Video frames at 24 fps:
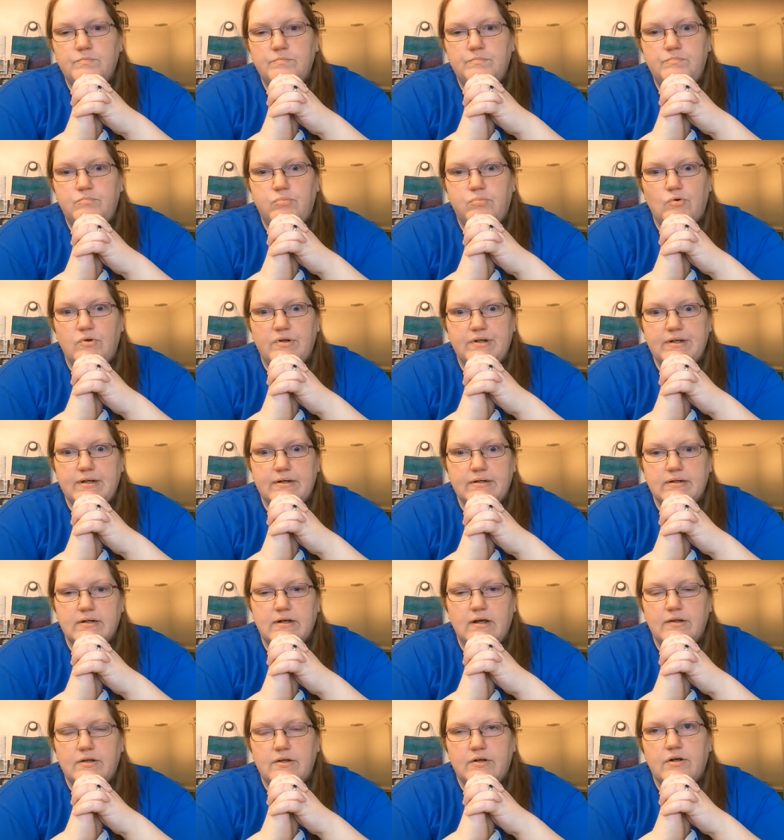brilliant
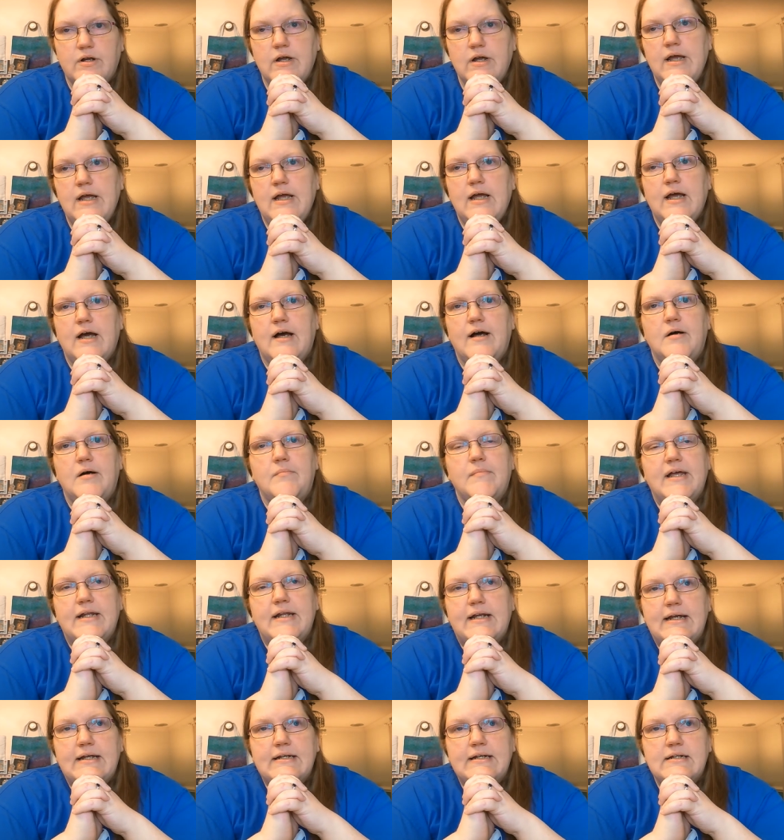color. Um,
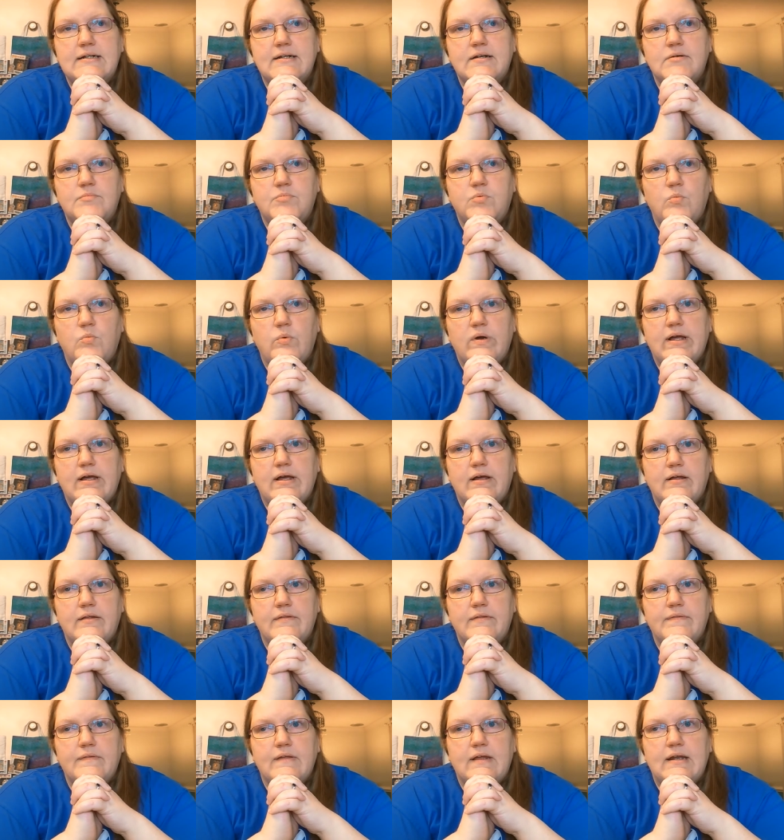and I ended up
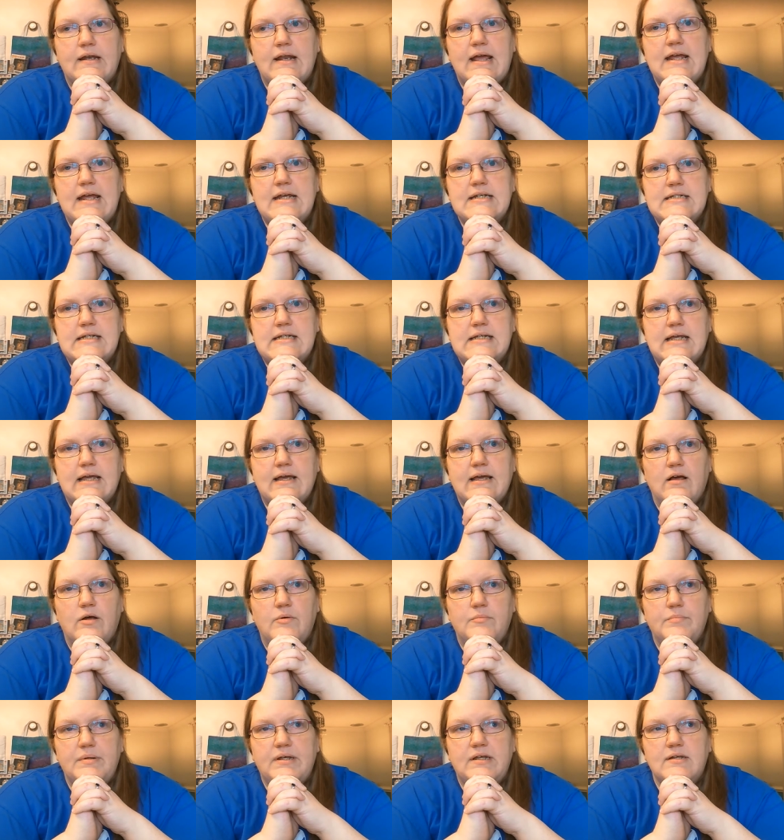with an 18
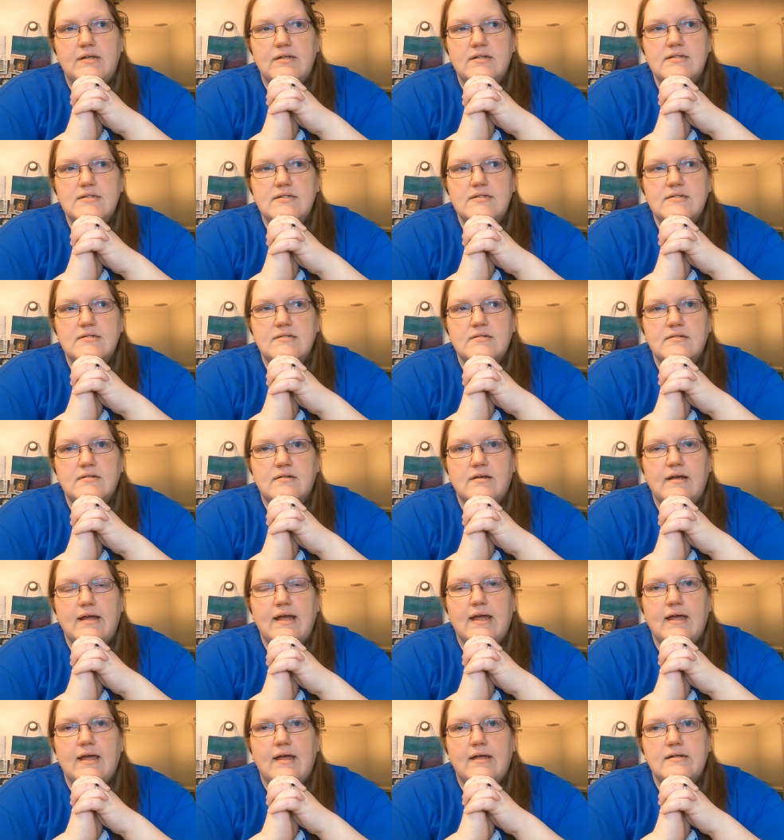count piece
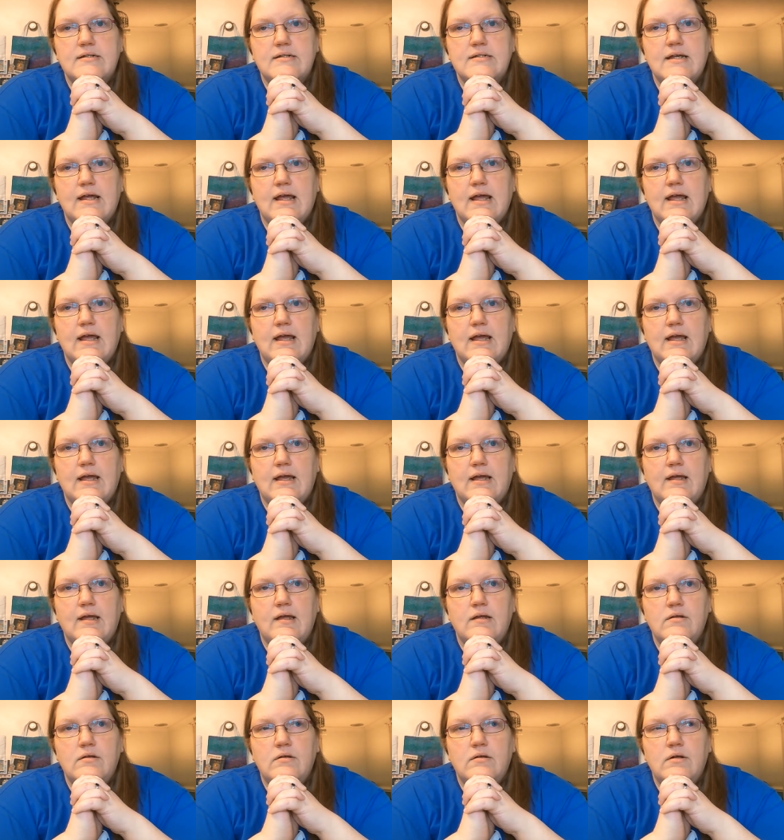and a
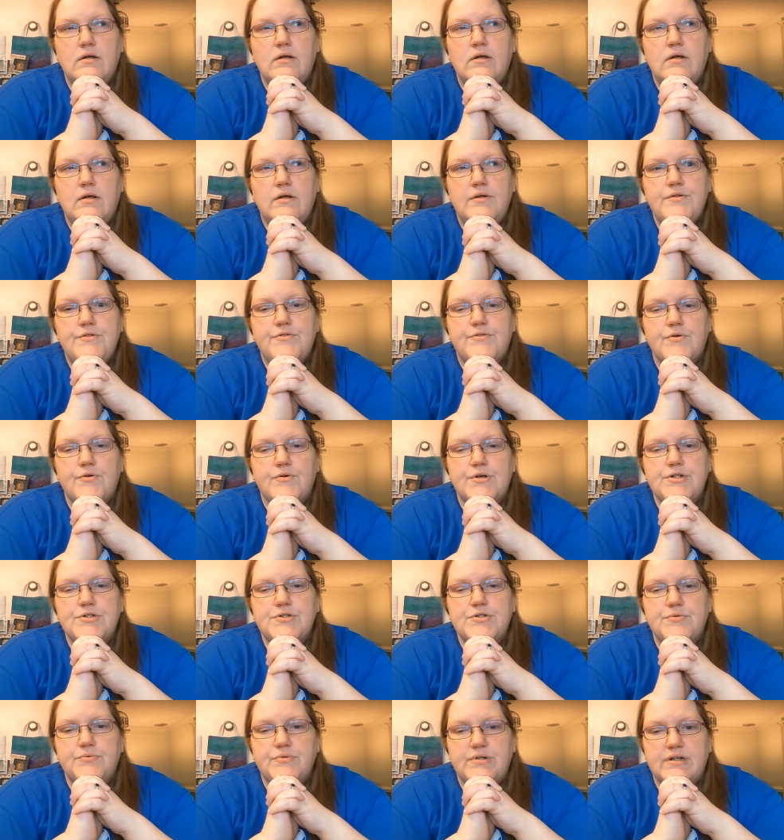
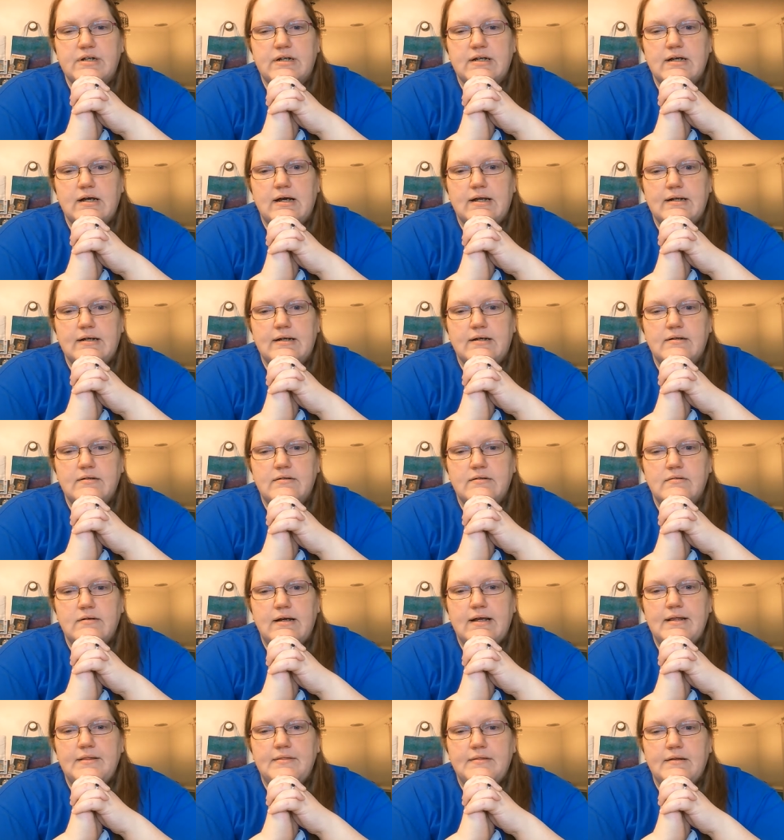32 Lugana,
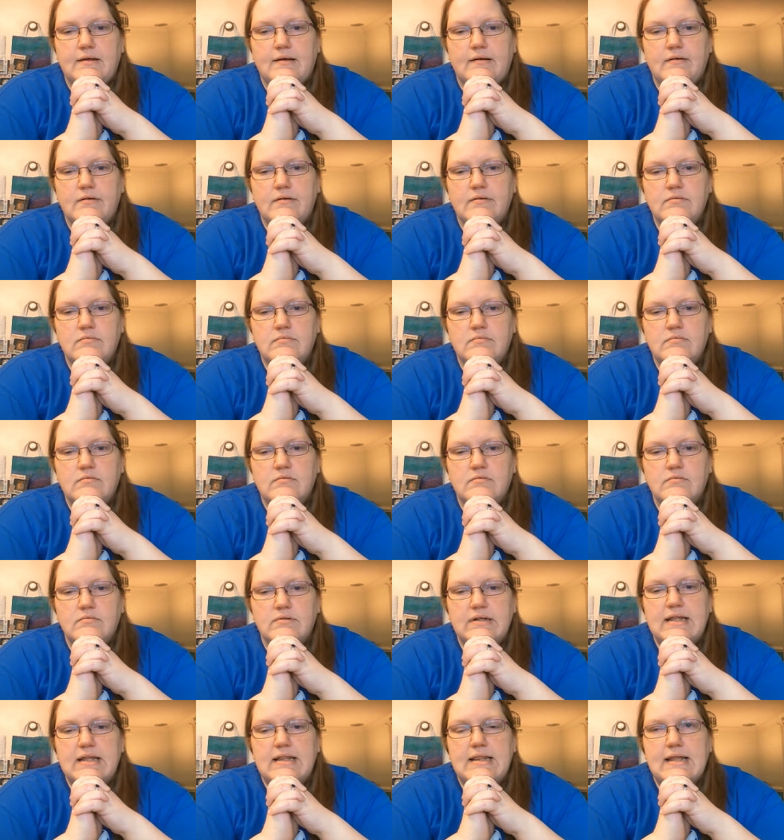I think,
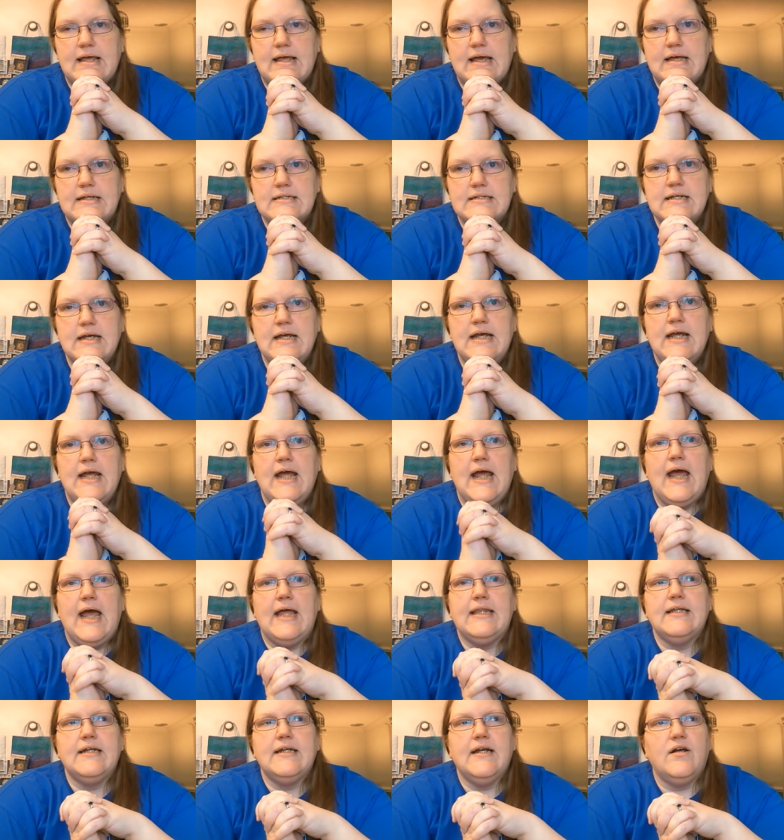in that.
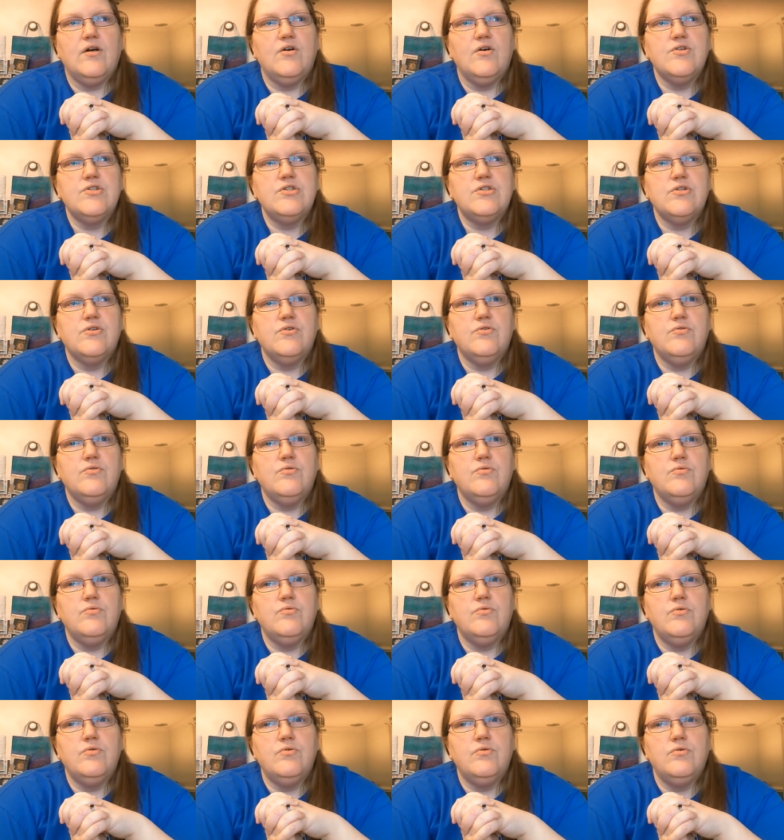And then I
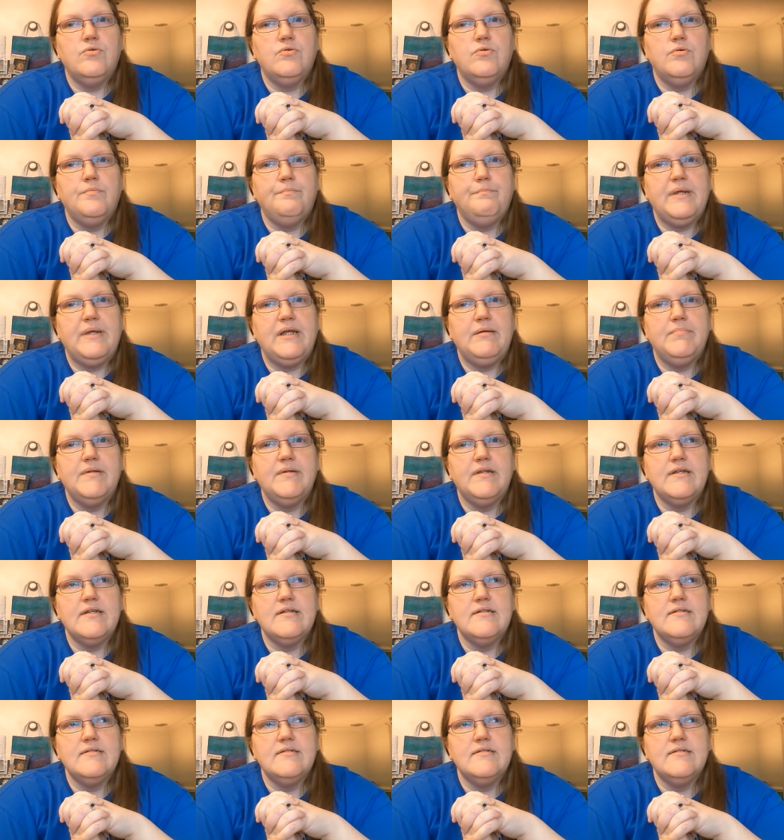also, me
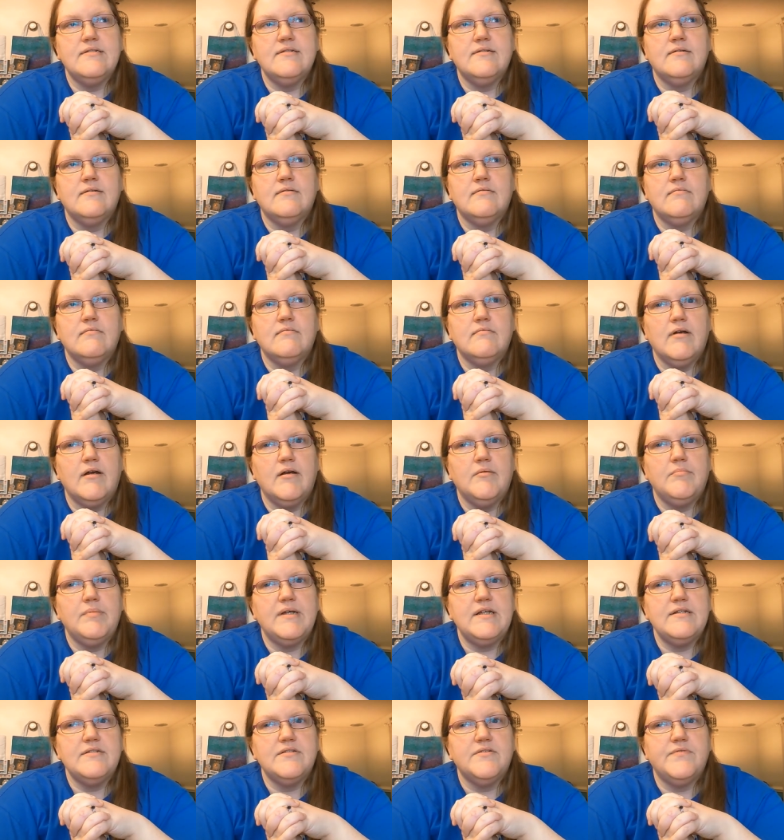pleased, a
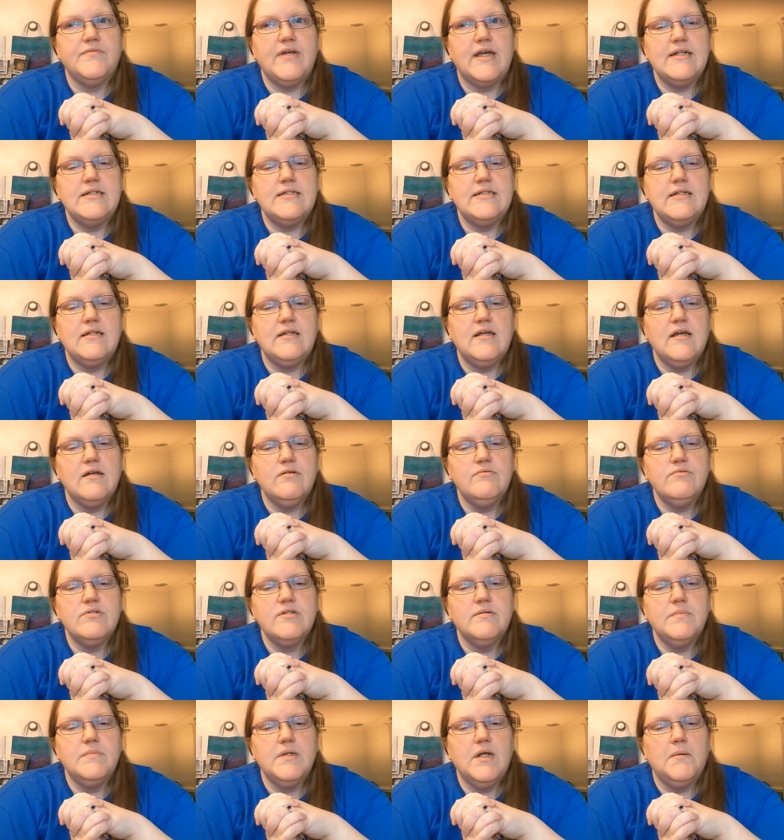piece of 18 count
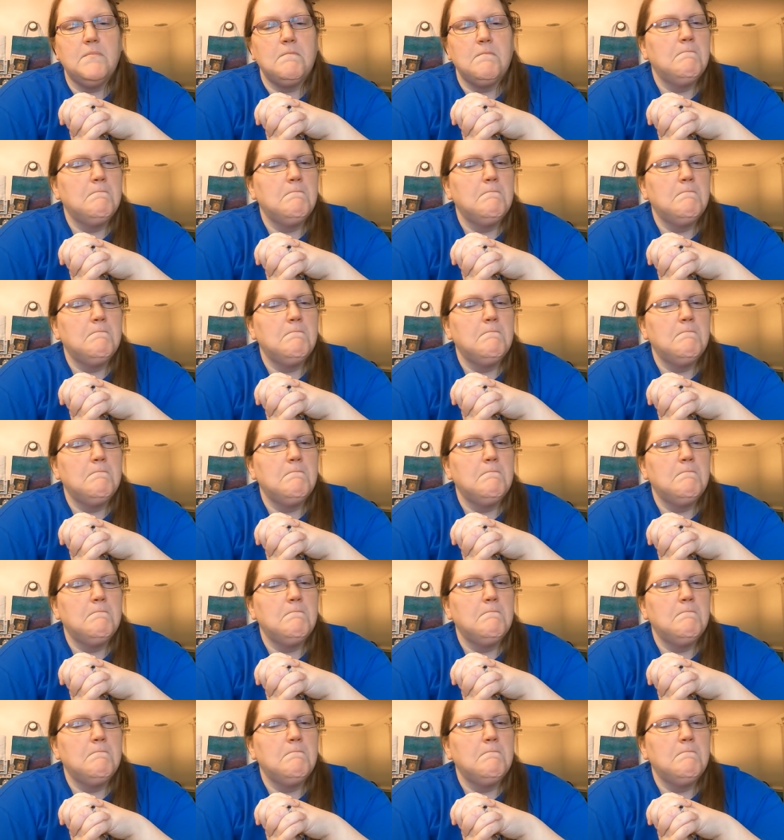something.